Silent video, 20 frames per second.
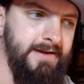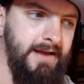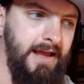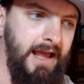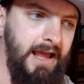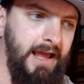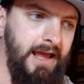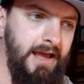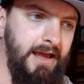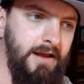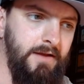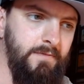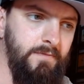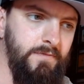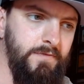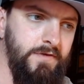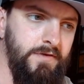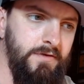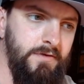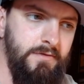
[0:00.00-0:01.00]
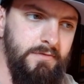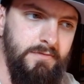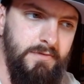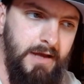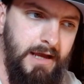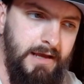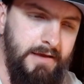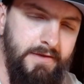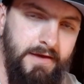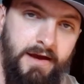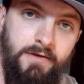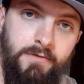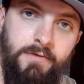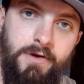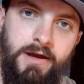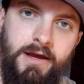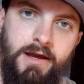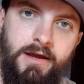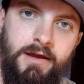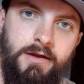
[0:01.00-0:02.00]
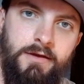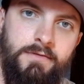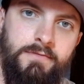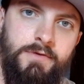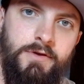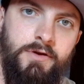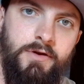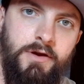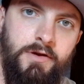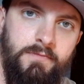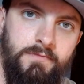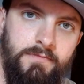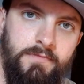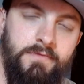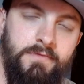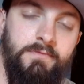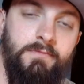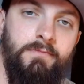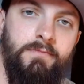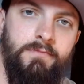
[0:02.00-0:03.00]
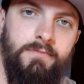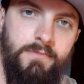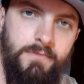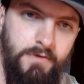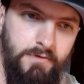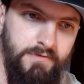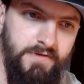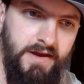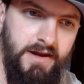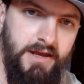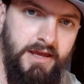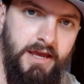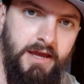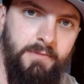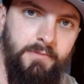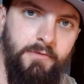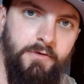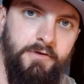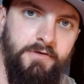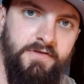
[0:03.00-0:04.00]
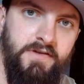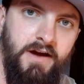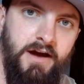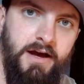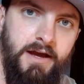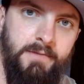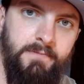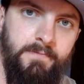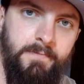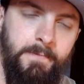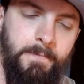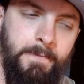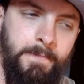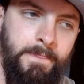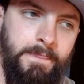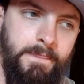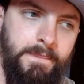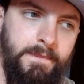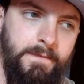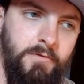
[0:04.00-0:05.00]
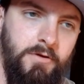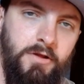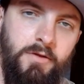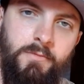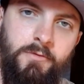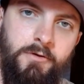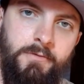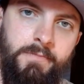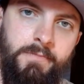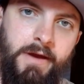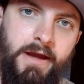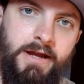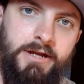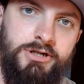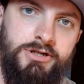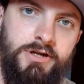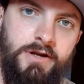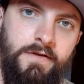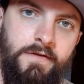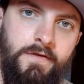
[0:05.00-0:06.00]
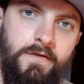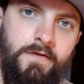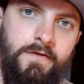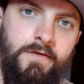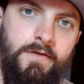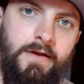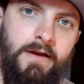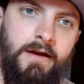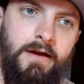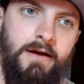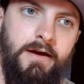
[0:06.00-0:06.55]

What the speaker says: and that way you'll dedicate more time, a little more patience,